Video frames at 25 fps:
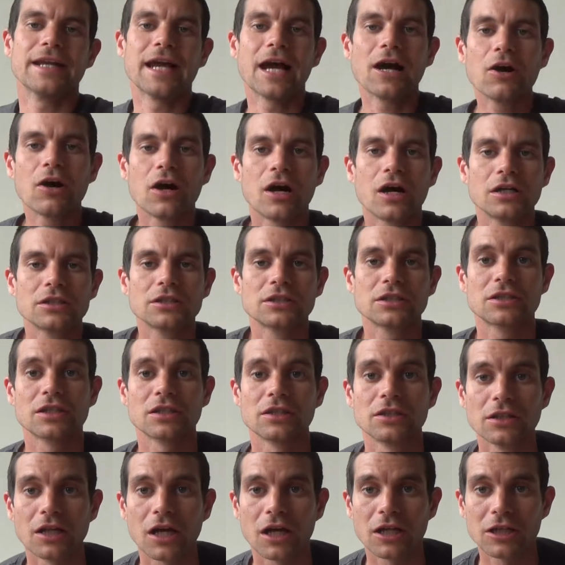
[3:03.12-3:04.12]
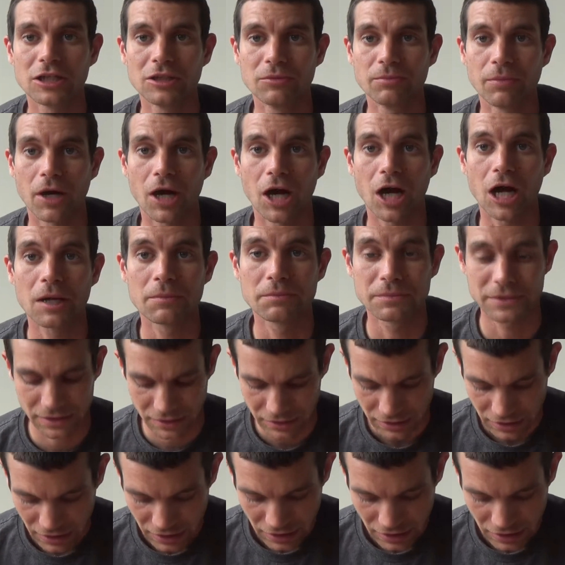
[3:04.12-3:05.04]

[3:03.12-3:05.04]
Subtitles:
now on to the lollipops.